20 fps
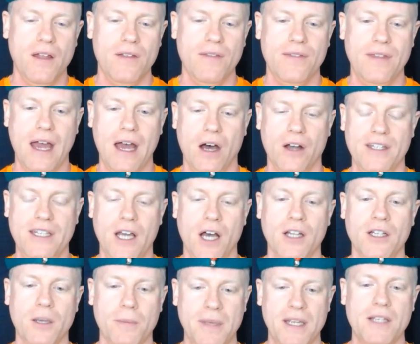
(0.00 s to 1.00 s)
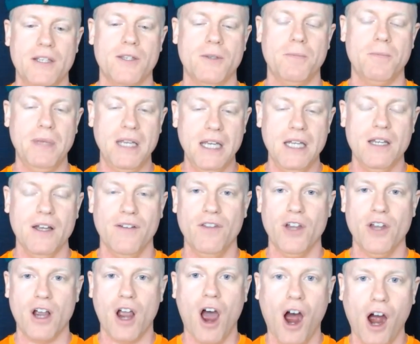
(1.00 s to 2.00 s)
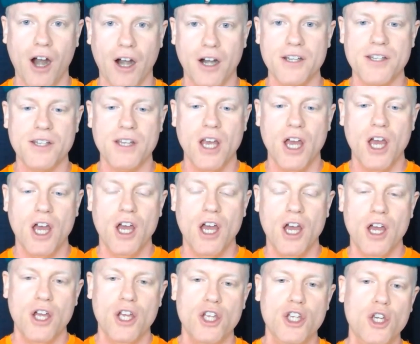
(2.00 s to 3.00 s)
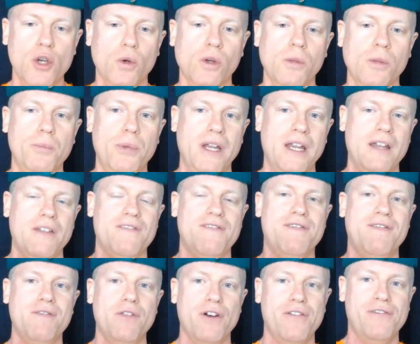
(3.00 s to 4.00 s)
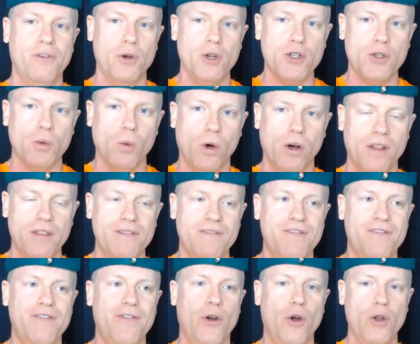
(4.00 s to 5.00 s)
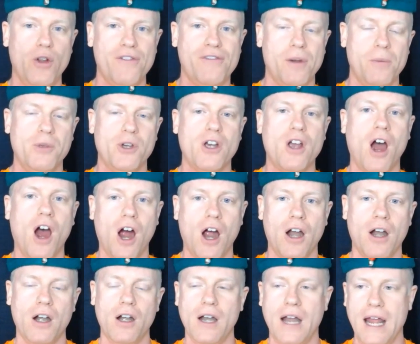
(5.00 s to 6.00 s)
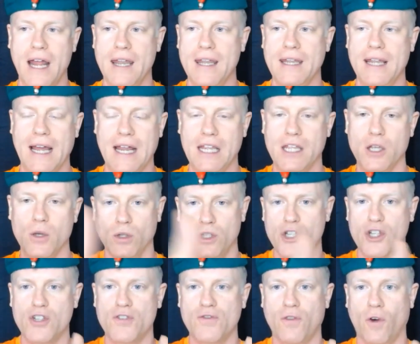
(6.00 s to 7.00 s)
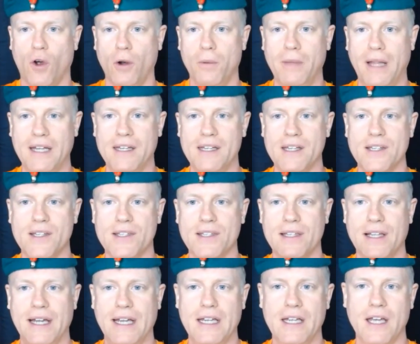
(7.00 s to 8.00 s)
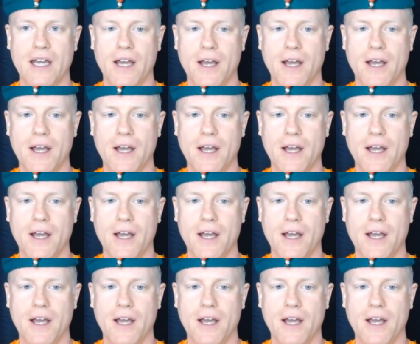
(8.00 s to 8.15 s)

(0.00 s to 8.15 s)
the oncoming speed of the cars, you will put the first one further from your car, and like you will just form like this like.